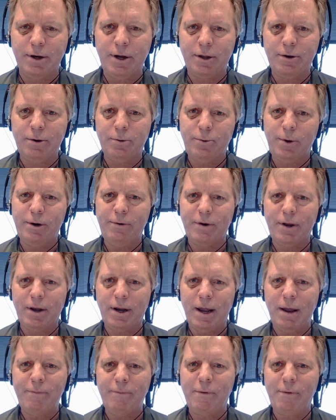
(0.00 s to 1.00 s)
Another one
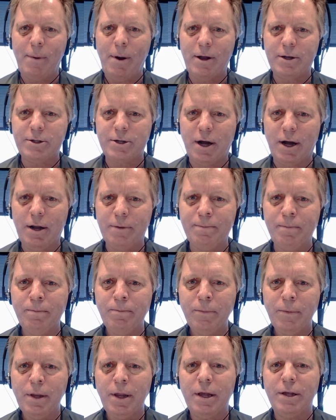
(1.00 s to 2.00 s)
that came from OSCON
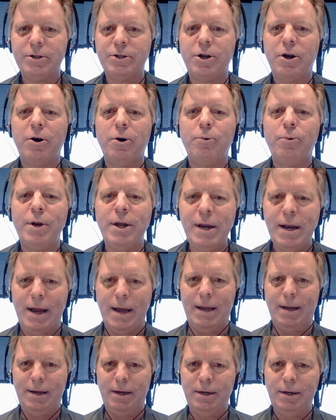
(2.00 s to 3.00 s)
is
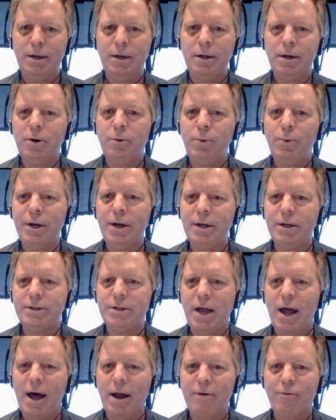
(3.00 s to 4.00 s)
Carina Carina
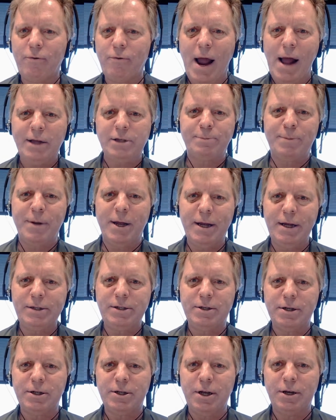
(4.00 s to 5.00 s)
is out of
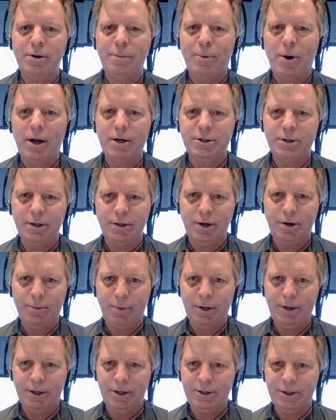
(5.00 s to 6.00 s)
Rackspace. That's a new project
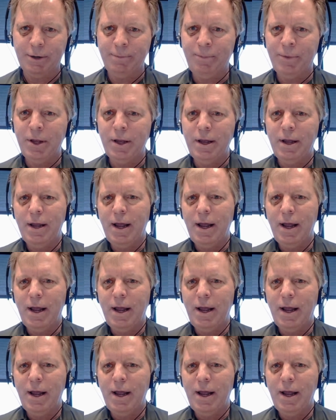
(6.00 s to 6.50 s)
they're releasing.